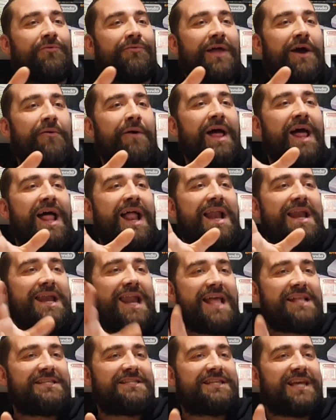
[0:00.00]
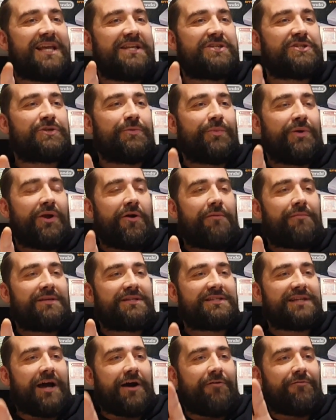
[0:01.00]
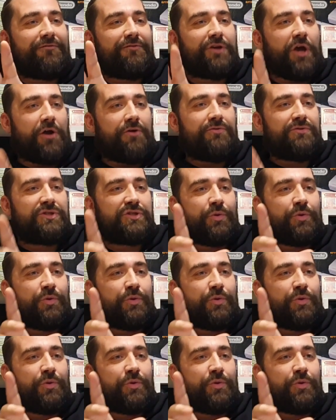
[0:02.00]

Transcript: Now, let's say someone like myself goes